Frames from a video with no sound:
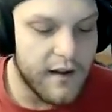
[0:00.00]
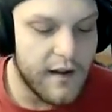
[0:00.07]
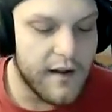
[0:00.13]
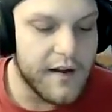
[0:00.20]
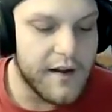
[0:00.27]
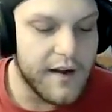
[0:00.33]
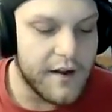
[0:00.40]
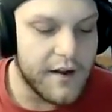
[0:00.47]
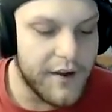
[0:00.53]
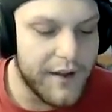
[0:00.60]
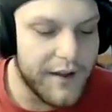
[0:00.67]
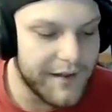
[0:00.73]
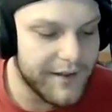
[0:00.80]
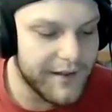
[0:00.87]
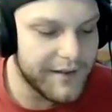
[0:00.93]
So
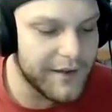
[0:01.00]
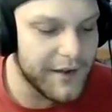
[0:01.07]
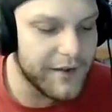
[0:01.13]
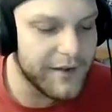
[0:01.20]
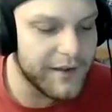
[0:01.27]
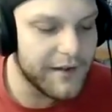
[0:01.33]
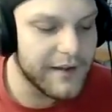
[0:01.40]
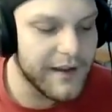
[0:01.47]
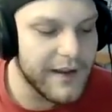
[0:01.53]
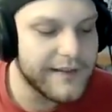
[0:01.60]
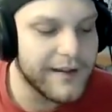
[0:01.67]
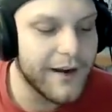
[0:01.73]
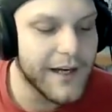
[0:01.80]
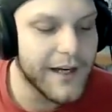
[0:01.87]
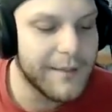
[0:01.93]
there's a lot of
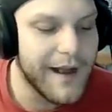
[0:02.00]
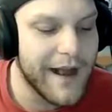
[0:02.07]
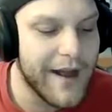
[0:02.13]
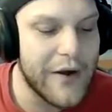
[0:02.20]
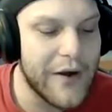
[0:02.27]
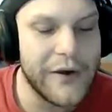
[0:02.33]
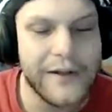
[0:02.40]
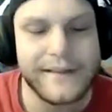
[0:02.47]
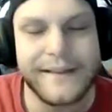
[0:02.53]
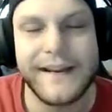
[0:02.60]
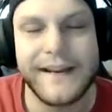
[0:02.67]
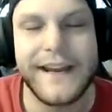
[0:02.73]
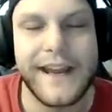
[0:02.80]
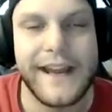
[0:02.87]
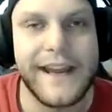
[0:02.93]
talk about how
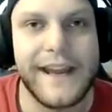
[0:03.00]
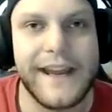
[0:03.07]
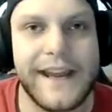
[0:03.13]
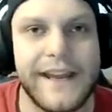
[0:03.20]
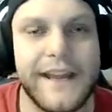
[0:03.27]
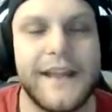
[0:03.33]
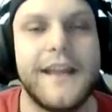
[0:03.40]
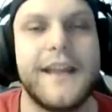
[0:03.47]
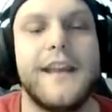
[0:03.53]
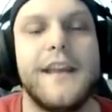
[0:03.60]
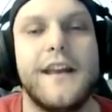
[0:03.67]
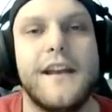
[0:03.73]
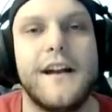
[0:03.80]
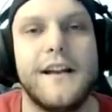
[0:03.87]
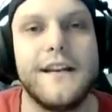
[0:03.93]
Alton and
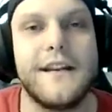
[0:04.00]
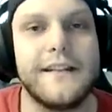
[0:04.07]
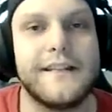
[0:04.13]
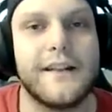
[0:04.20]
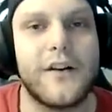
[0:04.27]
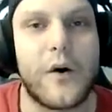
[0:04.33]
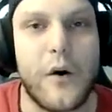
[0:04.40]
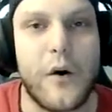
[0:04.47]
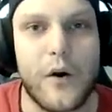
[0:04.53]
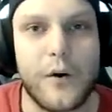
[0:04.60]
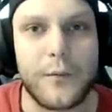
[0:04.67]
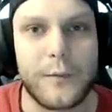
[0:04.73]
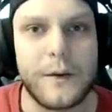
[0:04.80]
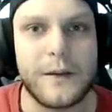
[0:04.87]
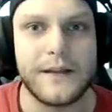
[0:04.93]
Anisa
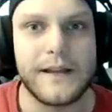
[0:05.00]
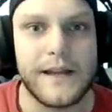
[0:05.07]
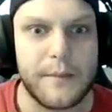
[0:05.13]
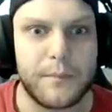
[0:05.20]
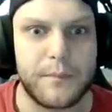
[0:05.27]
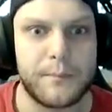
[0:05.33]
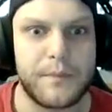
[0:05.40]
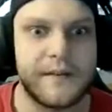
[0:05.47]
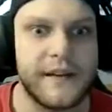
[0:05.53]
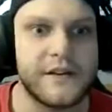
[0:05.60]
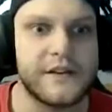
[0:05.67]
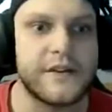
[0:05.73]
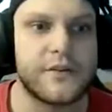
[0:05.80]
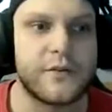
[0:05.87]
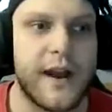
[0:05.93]
aren't really
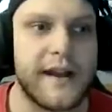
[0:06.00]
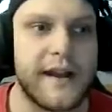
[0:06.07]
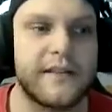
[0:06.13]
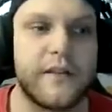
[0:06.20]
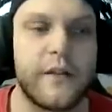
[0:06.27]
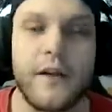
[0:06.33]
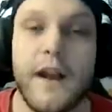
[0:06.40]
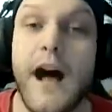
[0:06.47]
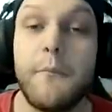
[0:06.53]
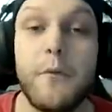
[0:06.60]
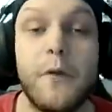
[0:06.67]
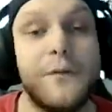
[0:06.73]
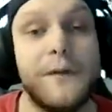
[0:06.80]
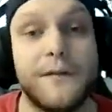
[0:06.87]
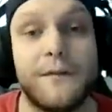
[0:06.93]
positioned right. So they're not
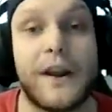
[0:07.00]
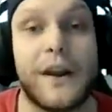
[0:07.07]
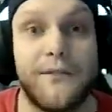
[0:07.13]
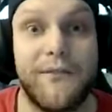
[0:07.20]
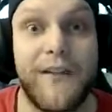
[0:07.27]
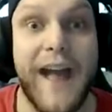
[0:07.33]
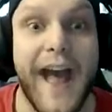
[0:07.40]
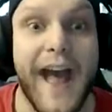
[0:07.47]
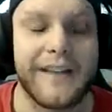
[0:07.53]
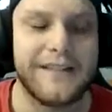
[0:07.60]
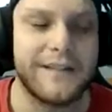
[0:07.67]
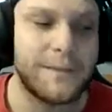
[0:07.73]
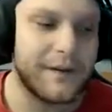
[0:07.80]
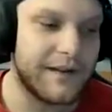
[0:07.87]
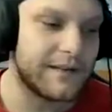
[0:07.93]
moving very
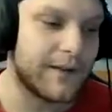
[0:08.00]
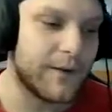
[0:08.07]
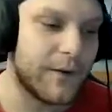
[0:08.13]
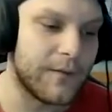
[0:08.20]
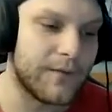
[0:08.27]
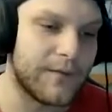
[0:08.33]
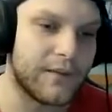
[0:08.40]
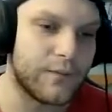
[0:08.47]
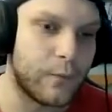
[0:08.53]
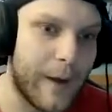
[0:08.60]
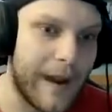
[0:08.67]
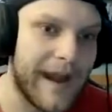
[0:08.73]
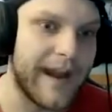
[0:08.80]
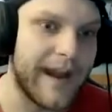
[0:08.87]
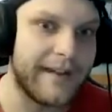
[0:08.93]
fast because Alton is
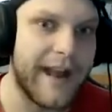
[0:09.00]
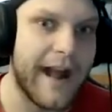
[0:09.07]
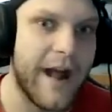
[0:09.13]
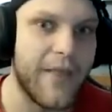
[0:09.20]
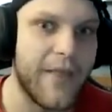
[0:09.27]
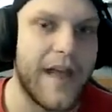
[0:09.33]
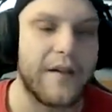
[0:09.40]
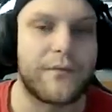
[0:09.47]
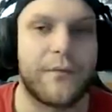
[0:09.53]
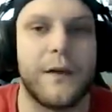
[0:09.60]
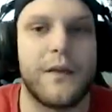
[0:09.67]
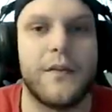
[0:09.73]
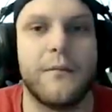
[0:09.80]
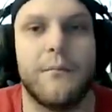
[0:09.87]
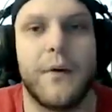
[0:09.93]
weighing down that
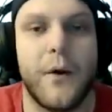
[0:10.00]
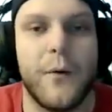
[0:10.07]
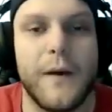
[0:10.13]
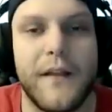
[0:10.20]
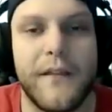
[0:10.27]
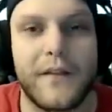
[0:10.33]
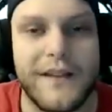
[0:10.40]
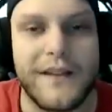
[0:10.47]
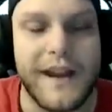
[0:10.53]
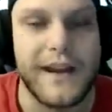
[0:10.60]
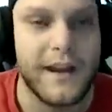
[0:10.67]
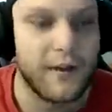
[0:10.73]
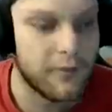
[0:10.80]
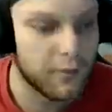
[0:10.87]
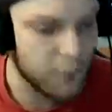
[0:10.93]
front of the boat and they're
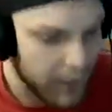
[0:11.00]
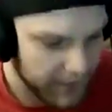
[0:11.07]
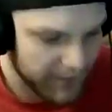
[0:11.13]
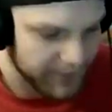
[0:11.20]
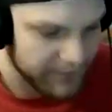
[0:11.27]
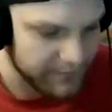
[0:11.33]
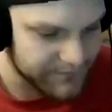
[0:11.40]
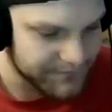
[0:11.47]
taking on water.